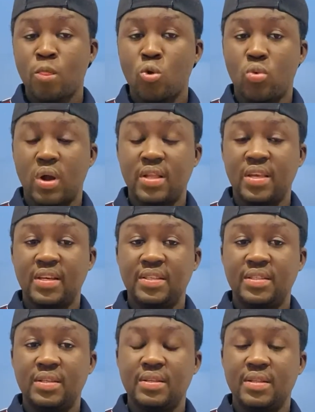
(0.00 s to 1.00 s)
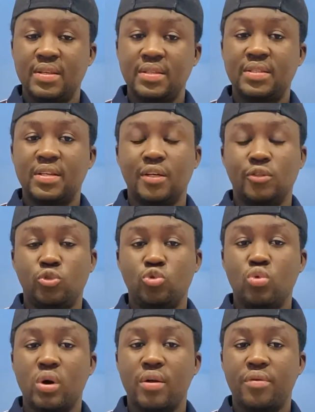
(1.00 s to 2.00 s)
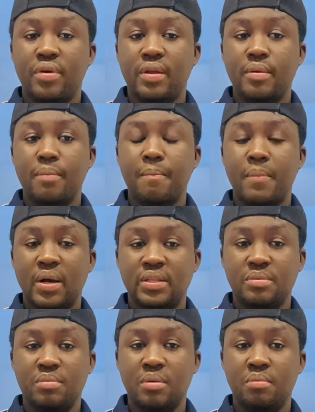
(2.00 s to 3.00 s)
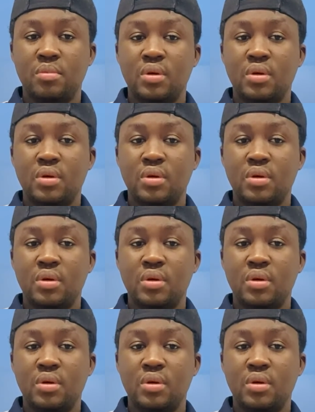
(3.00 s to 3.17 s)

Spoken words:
180 least and 200 maximum.